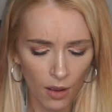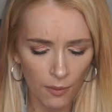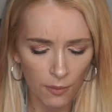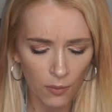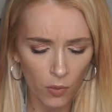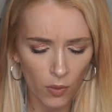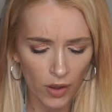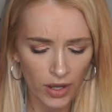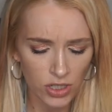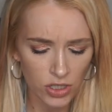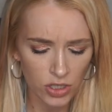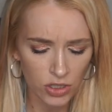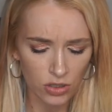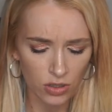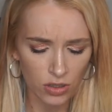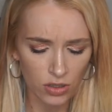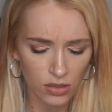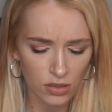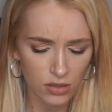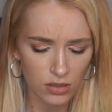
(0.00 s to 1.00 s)
I'm quite
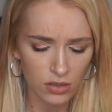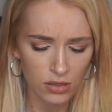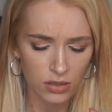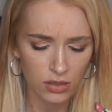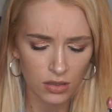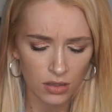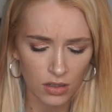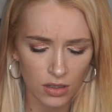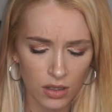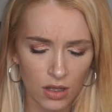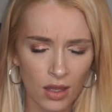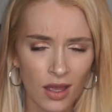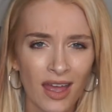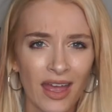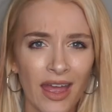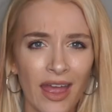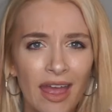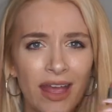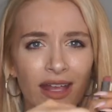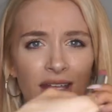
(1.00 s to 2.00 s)
shocked.
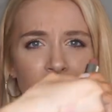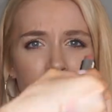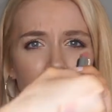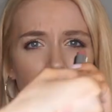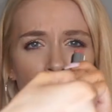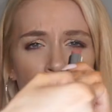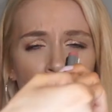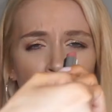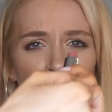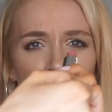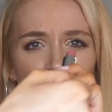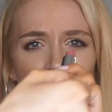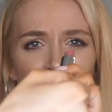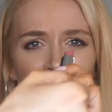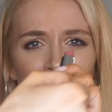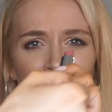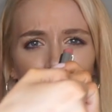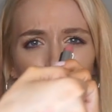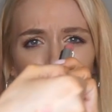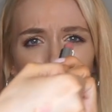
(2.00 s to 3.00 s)
It's a
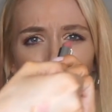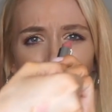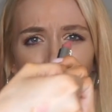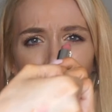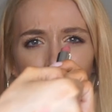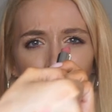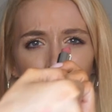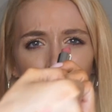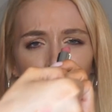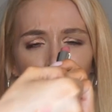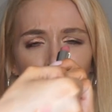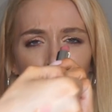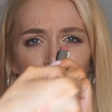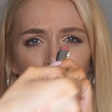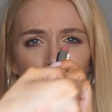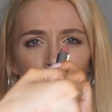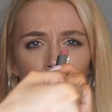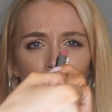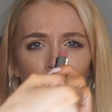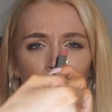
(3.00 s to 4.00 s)
very pink,
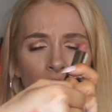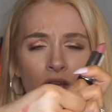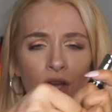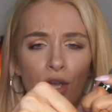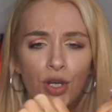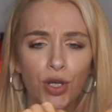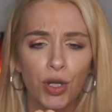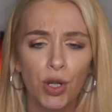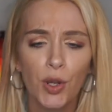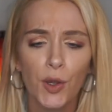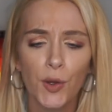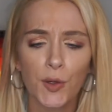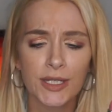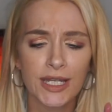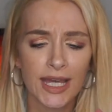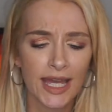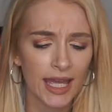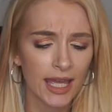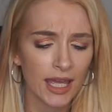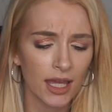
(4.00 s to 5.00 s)

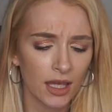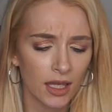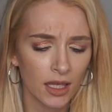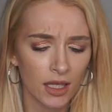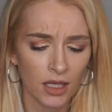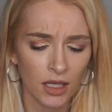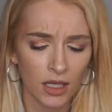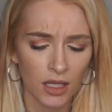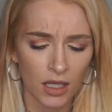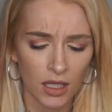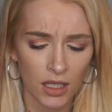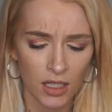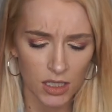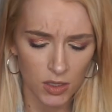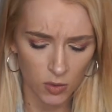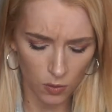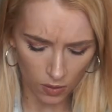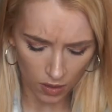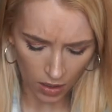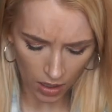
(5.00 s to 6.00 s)
nudey
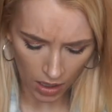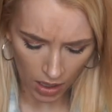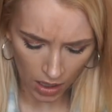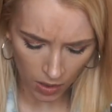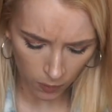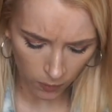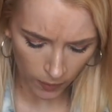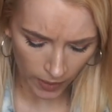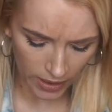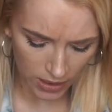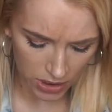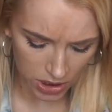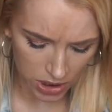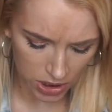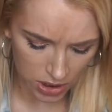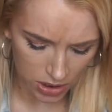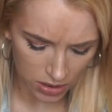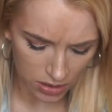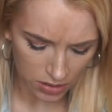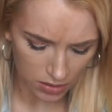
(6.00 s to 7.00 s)
sort of colour,
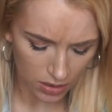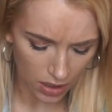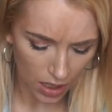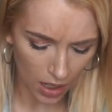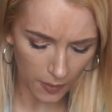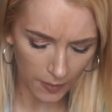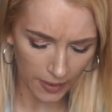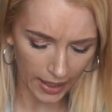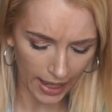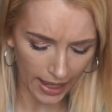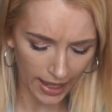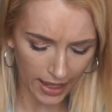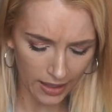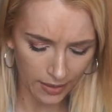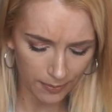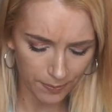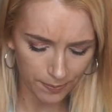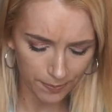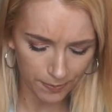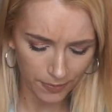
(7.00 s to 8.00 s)
which, okay,
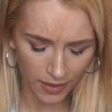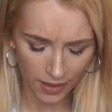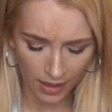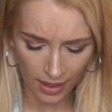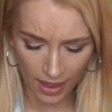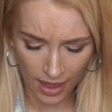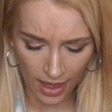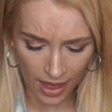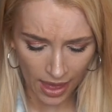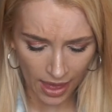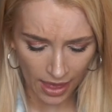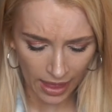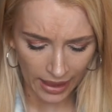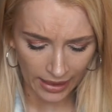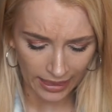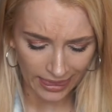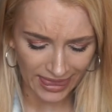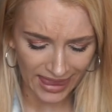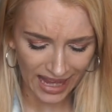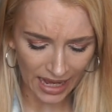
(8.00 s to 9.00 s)

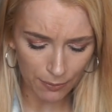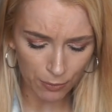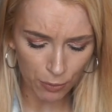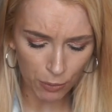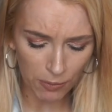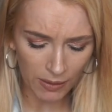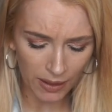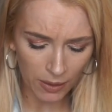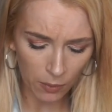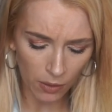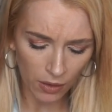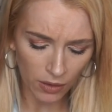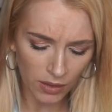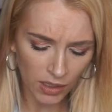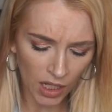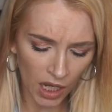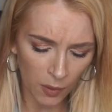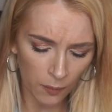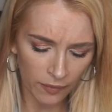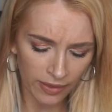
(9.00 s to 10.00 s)
that probably won't
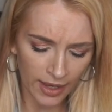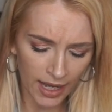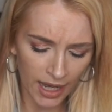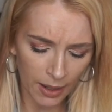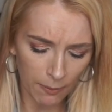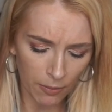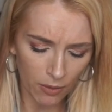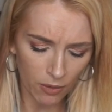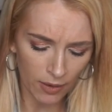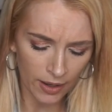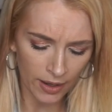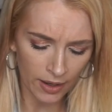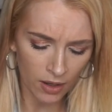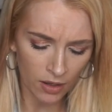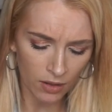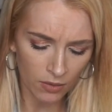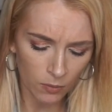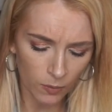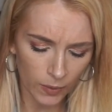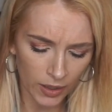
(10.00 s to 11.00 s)
go with the lip
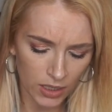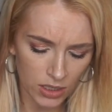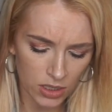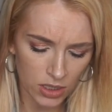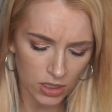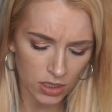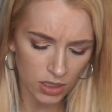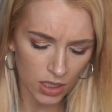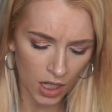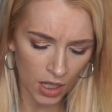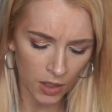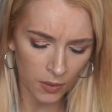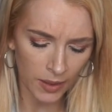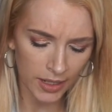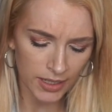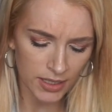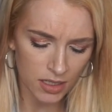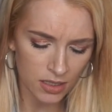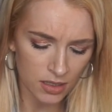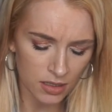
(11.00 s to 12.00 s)
liner, which, no,
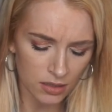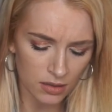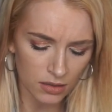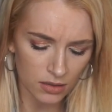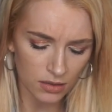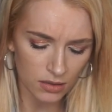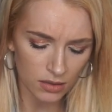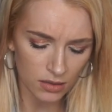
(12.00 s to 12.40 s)
it doesn't.